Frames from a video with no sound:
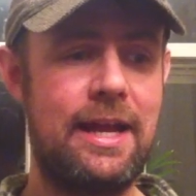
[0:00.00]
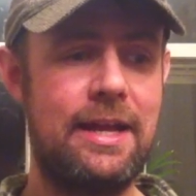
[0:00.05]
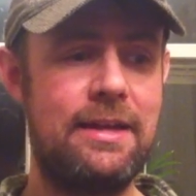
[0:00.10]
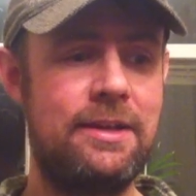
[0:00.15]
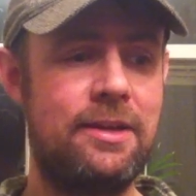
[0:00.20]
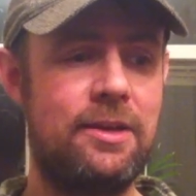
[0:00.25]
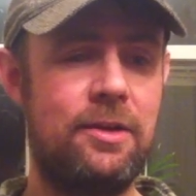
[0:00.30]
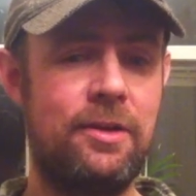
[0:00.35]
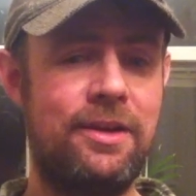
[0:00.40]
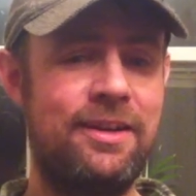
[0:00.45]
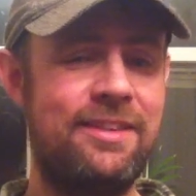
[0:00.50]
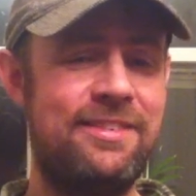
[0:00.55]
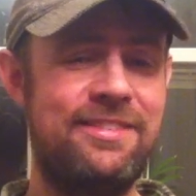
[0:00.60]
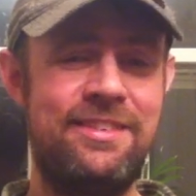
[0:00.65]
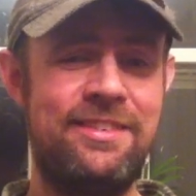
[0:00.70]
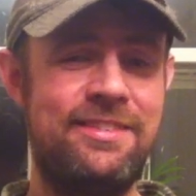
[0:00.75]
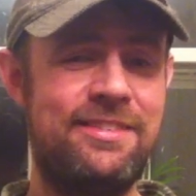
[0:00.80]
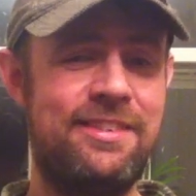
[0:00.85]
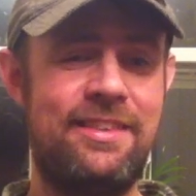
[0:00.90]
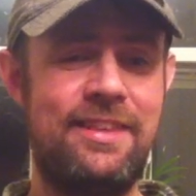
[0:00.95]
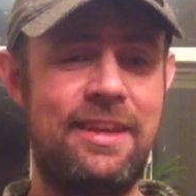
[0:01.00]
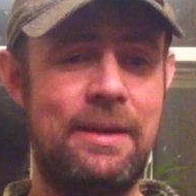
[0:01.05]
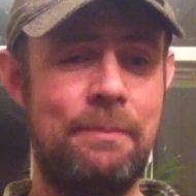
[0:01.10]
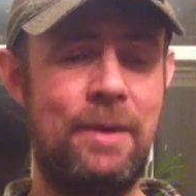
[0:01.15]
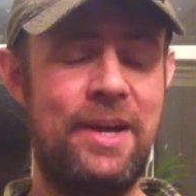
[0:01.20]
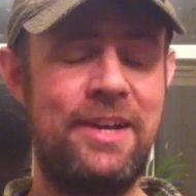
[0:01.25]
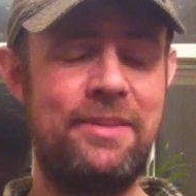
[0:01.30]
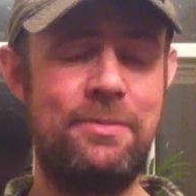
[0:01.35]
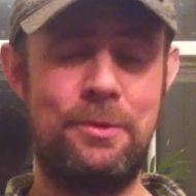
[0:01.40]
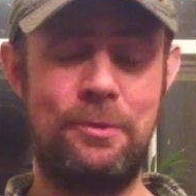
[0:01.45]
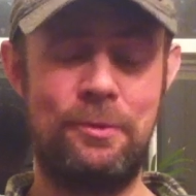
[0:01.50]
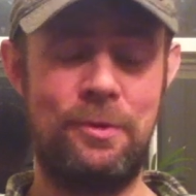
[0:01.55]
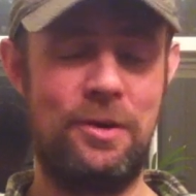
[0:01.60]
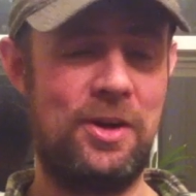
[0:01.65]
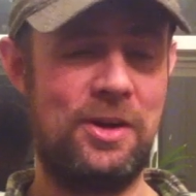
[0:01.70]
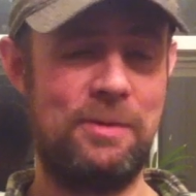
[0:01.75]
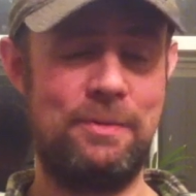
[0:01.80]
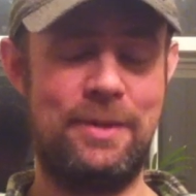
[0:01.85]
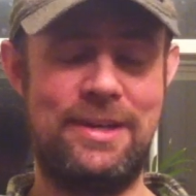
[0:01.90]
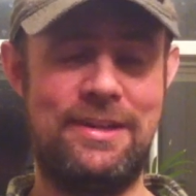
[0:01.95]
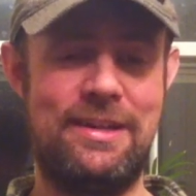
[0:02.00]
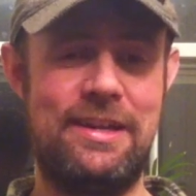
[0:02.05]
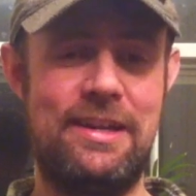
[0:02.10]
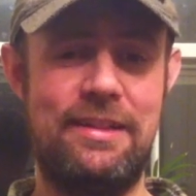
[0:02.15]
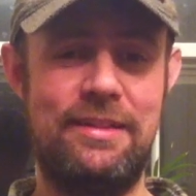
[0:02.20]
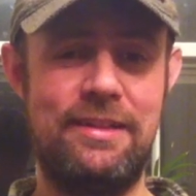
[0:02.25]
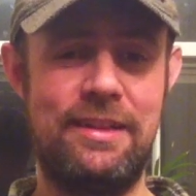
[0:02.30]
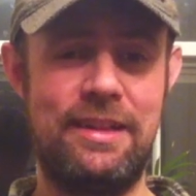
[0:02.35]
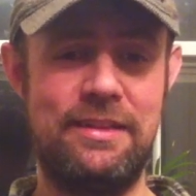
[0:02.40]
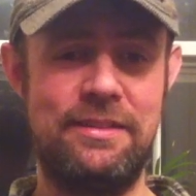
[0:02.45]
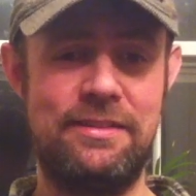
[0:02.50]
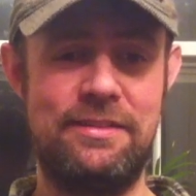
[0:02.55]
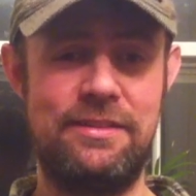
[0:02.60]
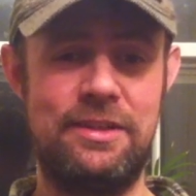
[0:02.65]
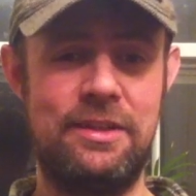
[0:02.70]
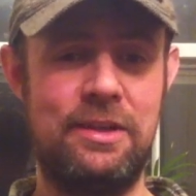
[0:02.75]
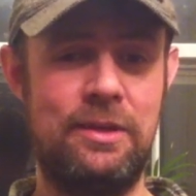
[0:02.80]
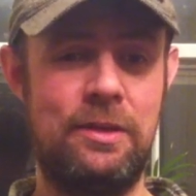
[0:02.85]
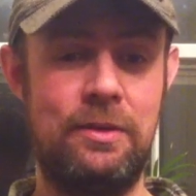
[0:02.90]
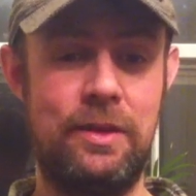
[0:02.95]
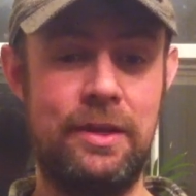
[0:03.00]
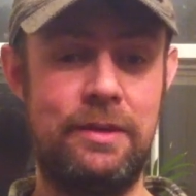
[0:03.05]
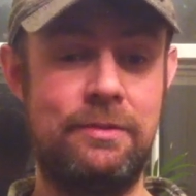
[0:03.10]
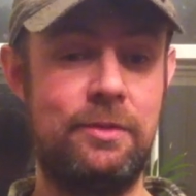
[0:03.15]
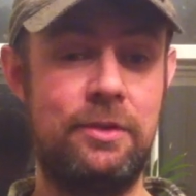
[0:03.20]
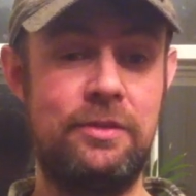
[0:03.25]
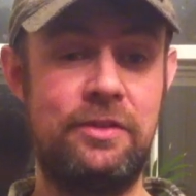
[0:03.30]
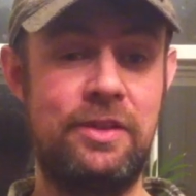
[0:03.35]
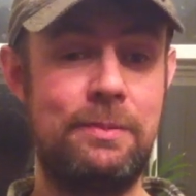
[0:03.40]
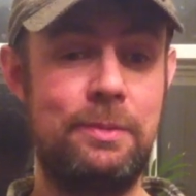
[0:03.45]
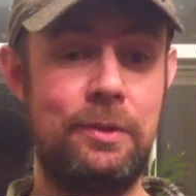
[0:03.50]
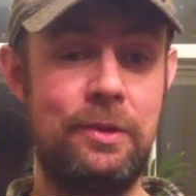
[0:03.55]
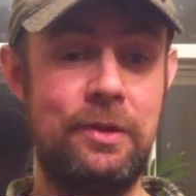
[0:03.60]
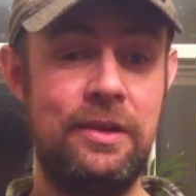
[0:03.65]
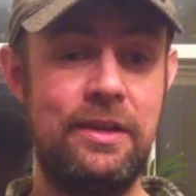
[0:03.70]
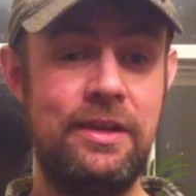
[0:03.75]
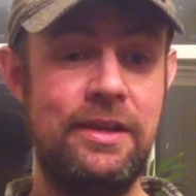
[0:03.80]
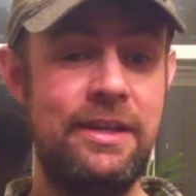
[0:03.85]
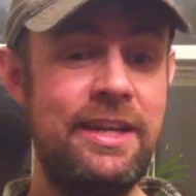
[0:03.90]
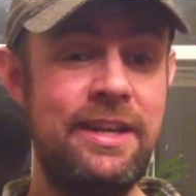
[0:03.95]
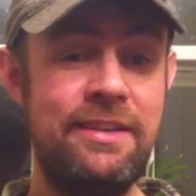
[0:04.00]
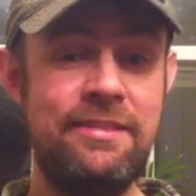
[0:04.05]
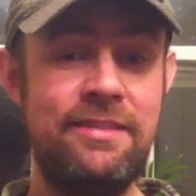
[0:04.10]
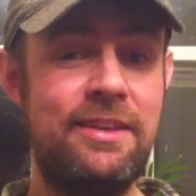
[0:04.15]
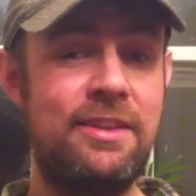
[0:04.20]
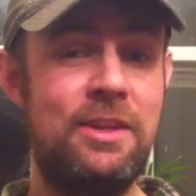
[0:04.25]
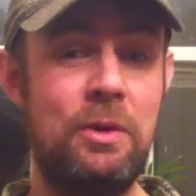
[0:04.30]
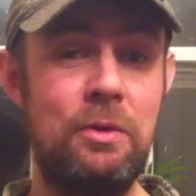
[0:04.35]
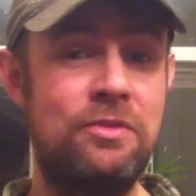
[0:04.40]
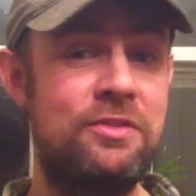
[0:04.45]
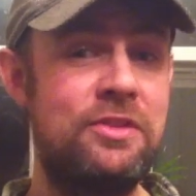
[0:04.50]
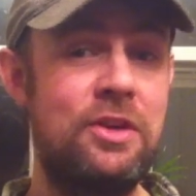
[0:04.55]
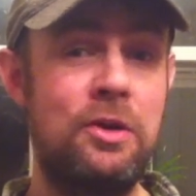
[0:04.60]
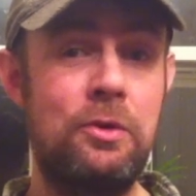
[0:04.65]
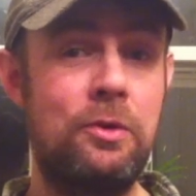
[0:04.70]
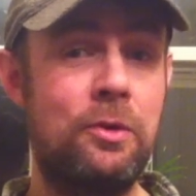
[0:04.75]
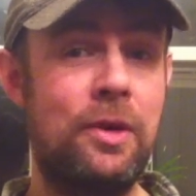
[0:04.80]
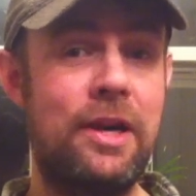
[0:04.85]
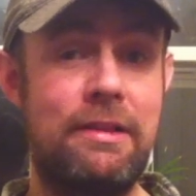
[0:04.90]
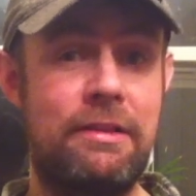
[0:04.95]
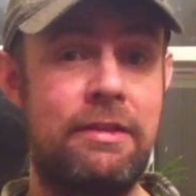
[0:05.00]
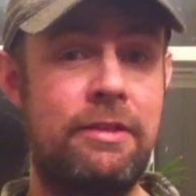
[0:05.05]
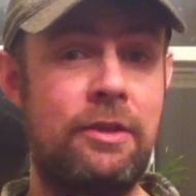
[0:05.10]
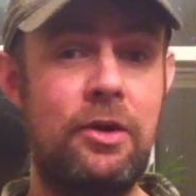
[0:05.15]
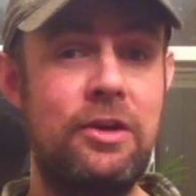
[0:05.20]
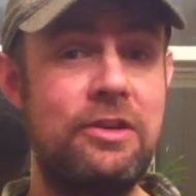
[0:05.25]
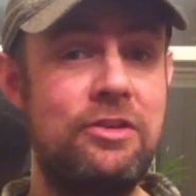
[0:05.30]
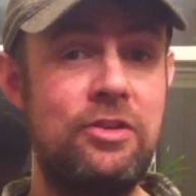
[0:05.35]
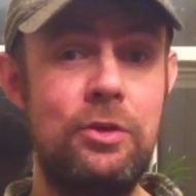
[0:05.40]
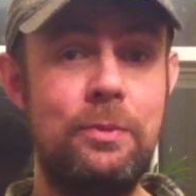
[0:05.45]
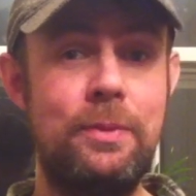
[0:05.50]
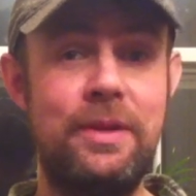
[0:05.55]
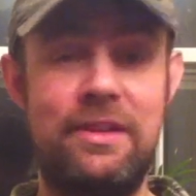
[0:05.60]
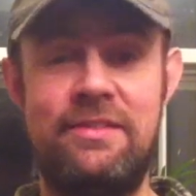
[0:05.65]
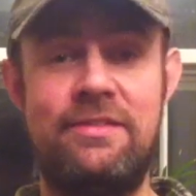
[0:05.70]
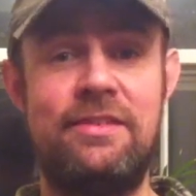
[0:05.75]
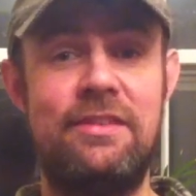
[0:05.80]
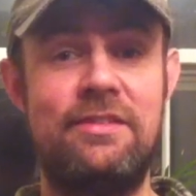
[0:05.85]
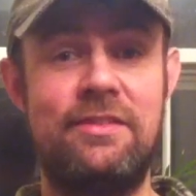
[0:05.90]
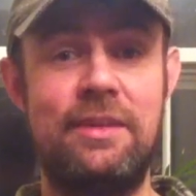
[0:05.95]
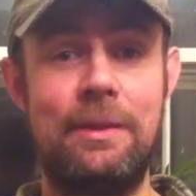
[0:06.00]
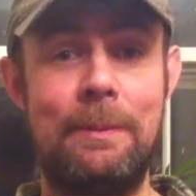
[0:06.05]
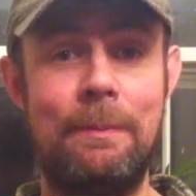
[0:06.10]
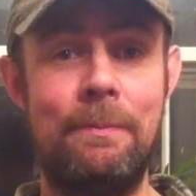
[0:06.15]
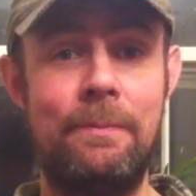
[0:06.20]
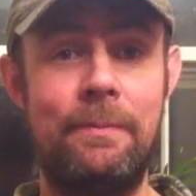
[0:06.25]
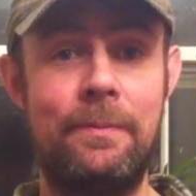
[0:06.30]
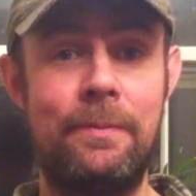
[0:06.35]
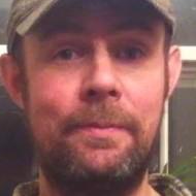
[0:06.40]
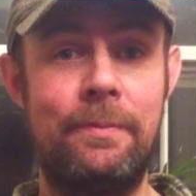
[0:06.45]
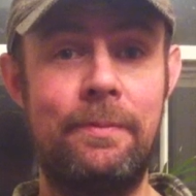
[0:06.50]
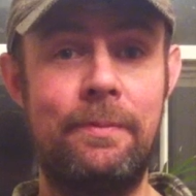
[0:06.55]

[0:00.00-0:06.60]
And, you know, and here's the thing. Mike's been wrong about a lot of things. You know, like, for example, it's like there was no great 32-bit system.